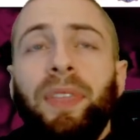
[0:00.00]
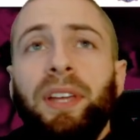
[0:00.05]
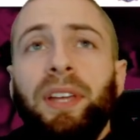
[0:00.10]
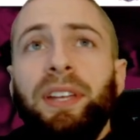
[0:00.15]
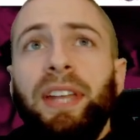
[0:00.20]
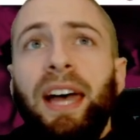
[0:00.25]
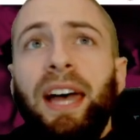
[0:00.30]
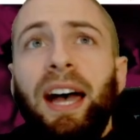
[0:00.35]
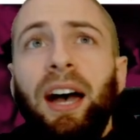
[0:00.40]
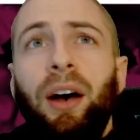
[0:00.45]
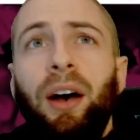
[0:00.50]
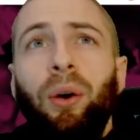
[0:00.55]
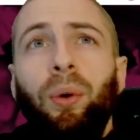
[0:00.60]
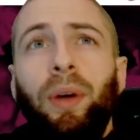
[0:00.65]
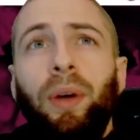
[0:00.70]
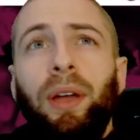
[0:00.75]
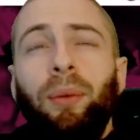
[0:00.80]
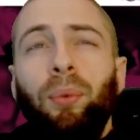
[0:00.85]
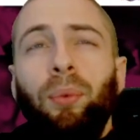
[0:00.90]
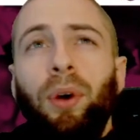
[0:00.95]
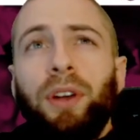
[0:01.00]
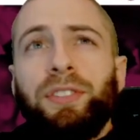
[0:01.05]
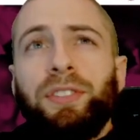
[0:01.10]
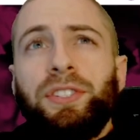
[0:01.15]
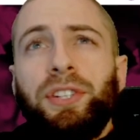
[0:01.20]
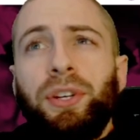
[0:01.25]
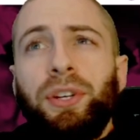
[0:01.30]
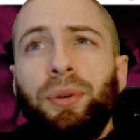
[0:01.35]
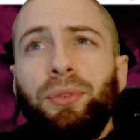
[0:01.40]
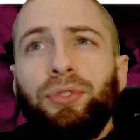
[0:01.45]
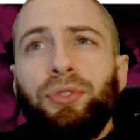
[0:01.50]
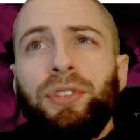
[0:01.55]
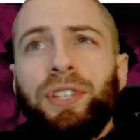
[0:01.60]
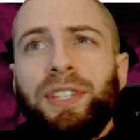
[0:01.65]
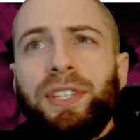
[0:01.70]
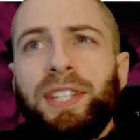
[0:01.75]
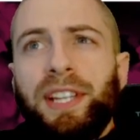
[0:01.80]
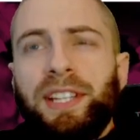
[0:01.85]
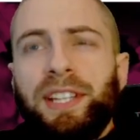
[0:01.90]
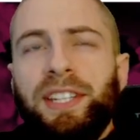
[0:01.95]
Now, it was
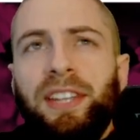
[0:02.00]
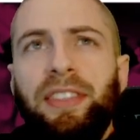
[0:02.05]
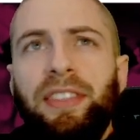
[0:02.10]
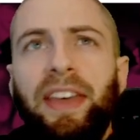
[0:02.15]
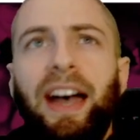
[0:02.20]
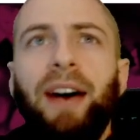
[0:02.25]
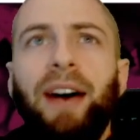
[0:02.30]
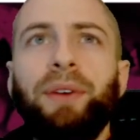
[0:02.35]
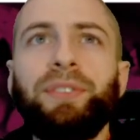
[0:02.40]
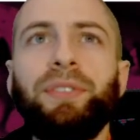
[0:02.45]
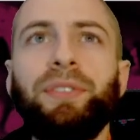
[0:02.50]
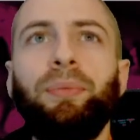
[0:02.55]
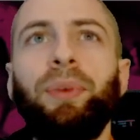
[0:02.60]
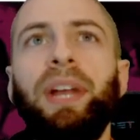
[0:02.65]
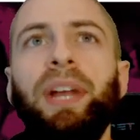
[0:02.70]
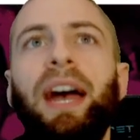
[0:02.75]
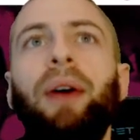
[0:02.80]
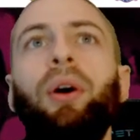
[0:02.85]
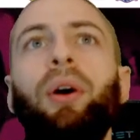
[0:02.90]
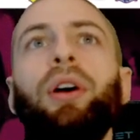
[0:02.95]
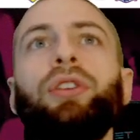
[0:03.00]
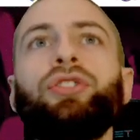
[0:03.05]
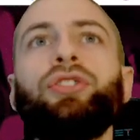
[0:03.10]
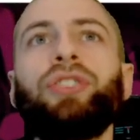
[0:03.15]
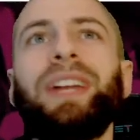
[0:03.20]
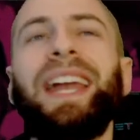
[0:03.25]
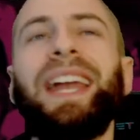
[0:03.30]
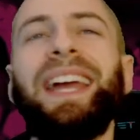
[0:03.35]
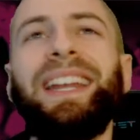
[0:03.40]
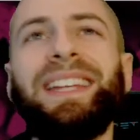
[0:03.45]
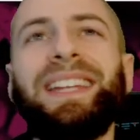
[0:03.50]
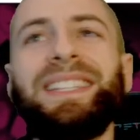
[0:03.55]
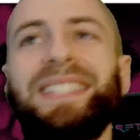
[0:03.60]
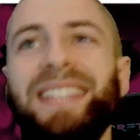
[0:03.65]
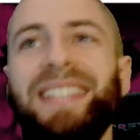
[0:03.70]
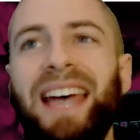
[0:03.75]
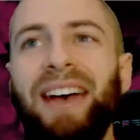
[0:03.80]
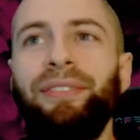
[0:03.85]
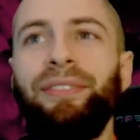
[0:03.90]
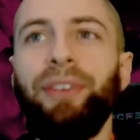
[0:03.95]
260,000. We're now
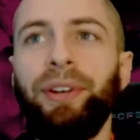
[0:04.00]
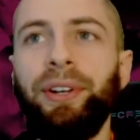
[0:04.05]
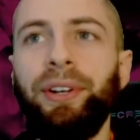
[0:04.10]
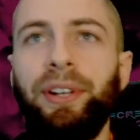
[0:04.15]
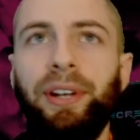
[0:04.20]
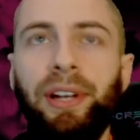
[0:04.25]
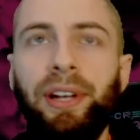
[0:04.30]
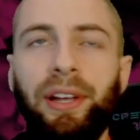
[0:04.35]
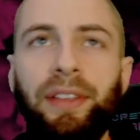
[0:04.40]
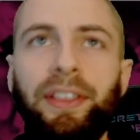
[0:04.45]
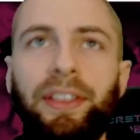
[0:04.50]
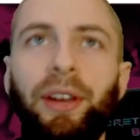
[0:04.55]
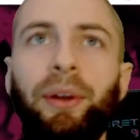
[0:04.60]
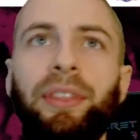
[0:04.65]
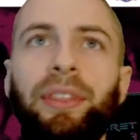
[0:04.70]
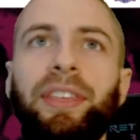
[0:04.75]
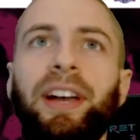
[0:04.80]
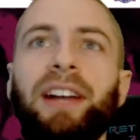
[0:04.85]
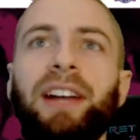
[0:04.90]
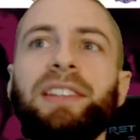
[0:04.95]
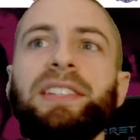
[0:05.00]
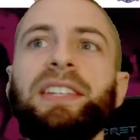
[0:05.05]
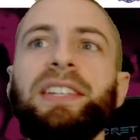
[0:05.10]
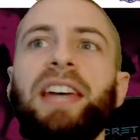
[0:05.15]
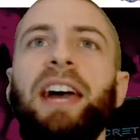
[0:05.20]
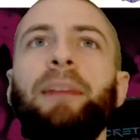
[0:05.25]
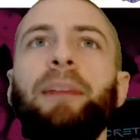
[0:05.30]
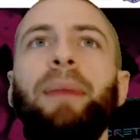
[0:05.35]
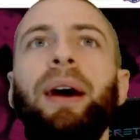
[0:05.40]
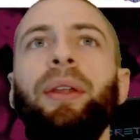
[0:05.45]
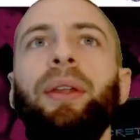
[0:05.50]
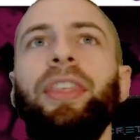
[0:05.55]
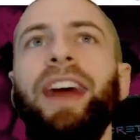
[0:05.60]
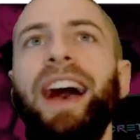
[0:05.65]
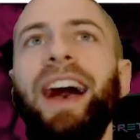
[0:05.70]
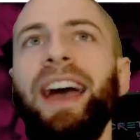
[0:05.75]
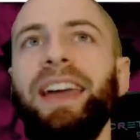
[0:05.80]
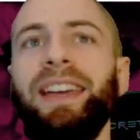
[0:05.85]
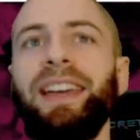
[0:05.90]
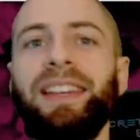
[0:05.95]
187. The only thing I'd say about
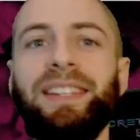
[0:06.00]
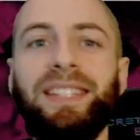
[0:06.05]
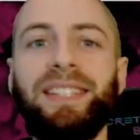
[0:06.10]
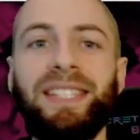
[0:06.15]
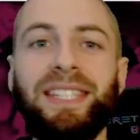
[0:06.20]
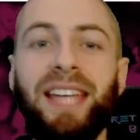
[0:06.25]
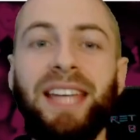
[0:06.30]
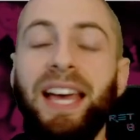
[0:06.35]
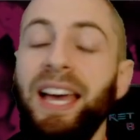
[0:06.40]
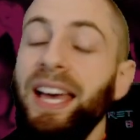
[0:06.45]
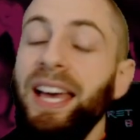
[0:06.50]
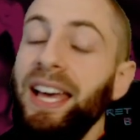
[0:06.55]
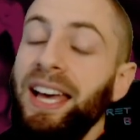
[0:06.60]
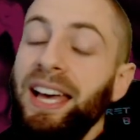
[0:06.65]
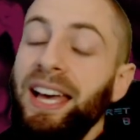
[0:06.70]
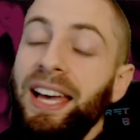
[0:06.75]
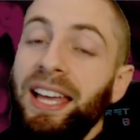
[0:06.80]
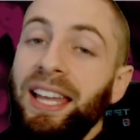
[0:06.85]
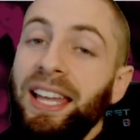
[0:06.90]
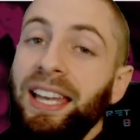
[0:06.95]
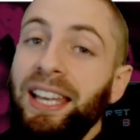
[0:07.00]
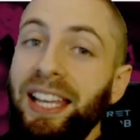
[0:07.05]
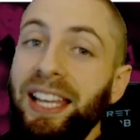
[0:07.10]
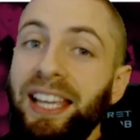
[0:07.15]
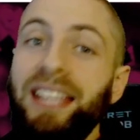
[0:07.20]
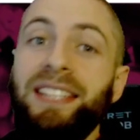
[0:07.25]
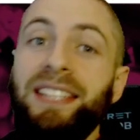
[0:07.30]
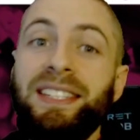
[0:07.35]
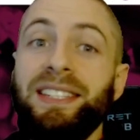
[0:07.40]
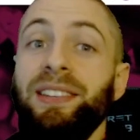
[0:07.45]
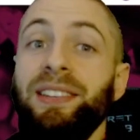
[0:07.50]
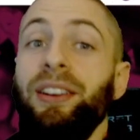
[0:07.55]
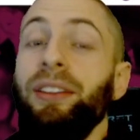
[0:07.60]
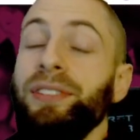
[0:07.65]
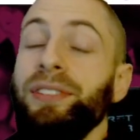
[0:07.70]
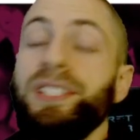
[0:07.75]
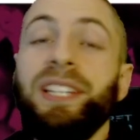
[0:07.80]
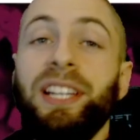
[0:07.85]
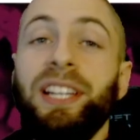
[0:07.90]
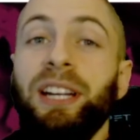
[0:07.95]
that is Leeds are
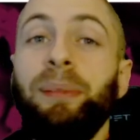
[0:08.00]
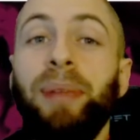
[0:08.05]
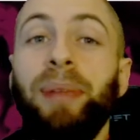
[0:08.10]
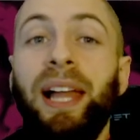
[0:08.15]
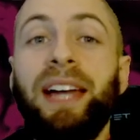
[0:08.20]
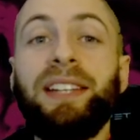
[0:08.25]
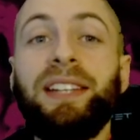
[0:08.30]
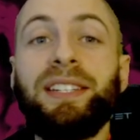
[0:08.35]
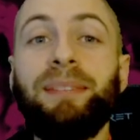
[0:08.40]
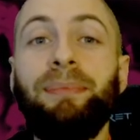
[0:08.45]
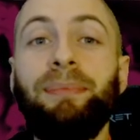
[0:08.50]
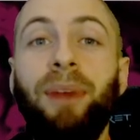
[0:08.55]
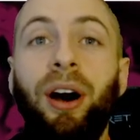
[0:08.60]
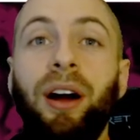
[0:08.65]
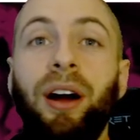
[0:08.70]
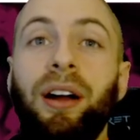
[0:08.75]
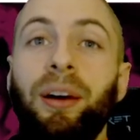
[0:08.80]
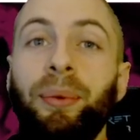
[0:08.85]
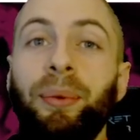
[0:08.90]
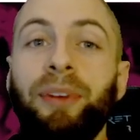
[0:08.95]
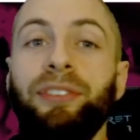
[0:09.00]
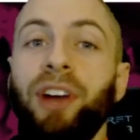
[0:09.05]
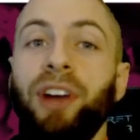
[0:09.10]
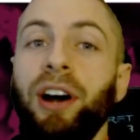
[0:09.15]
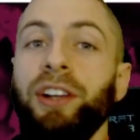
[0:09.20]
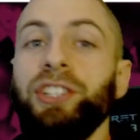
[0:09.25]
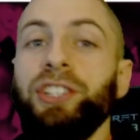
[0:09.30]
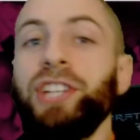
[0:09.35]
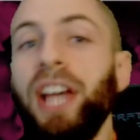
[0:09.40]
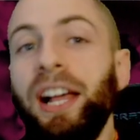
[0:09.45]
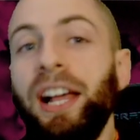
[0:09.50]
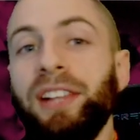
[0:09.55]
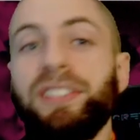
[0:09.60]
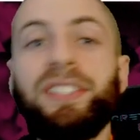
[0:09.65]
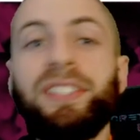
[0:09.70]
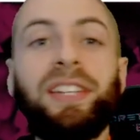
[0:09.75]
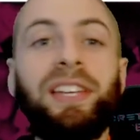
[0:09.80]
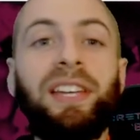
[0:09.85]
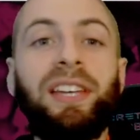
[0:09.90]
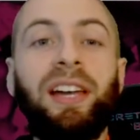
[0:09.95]
obviously going to play tomorrow. We've got
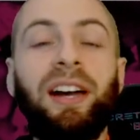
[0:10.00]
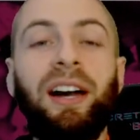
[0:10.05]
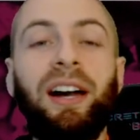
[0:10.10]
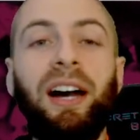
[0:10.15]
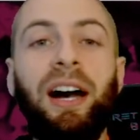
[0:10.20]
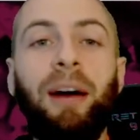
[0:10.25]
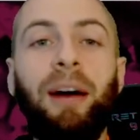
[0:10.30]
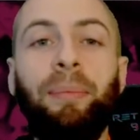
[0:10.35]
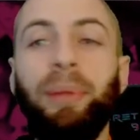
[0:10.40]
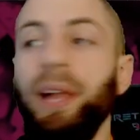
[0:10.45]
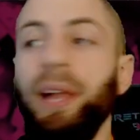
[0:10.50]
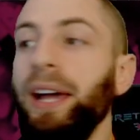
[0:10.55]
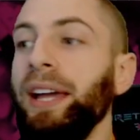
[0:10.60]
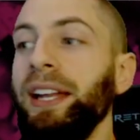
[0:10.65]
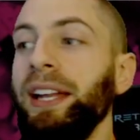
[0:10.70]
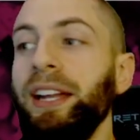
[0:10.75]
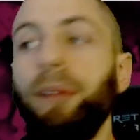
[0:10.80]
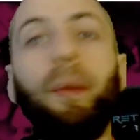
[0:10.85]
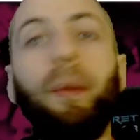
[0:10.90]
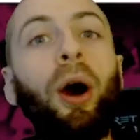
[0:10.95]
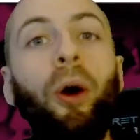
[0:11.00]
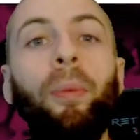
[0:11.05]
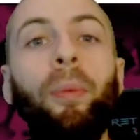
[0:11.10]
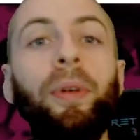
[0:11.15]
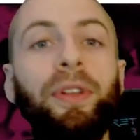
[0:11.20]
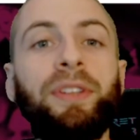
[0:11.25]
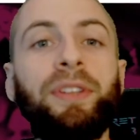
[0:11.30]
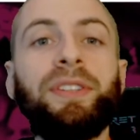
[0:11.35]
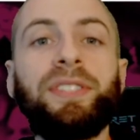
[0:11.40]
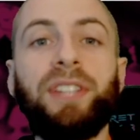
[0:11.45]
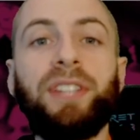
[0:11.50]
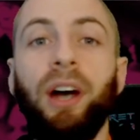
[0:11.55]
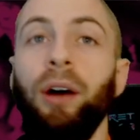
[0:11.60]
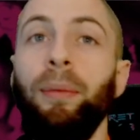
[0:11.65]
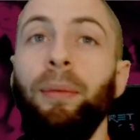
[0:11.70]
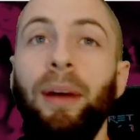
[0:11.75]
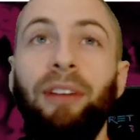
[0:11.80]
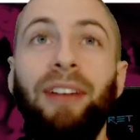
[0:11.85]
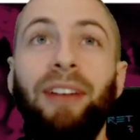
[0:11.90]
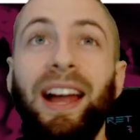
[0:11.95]
Chelsea playing in a moment. So
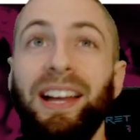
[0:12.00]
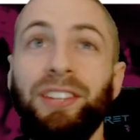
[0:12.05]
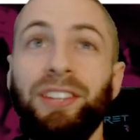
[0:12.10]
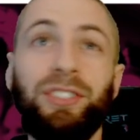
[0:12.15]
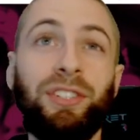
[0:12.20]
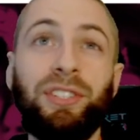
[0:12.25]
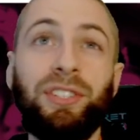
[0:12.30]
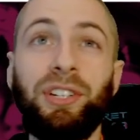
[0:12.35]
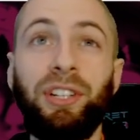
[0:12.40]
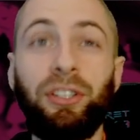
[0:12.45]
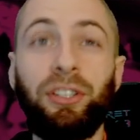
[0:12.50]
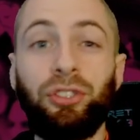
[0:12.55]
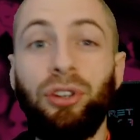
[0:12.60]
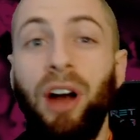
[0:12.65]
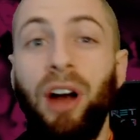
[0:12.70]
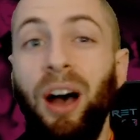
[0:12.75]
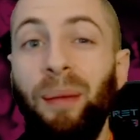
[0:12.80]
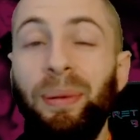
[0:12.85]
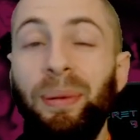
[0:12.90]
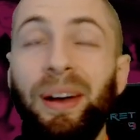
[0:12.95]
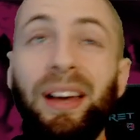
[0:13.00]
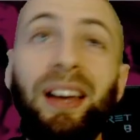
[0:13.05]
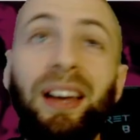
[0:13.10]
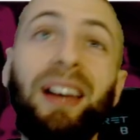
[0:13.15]
my rank's just going to drop.